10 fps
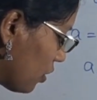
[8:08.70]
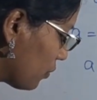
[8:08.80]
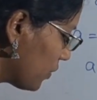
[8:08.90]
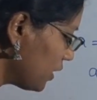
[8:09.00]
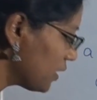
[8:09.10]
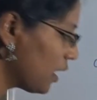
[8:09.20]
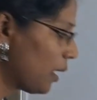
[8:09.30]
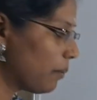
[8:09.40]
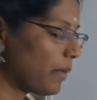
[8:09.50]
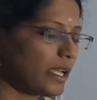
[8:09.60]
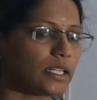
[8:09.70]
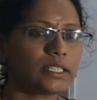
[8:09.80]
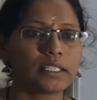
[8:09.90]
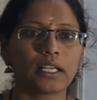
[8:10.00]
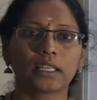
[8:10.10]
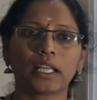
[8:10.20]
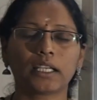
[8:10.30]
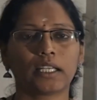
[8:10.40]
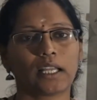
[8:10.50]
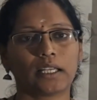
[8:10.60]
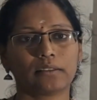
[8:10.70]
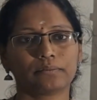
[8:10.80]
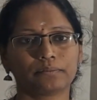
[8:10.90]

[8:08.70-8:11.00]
term is minus 39.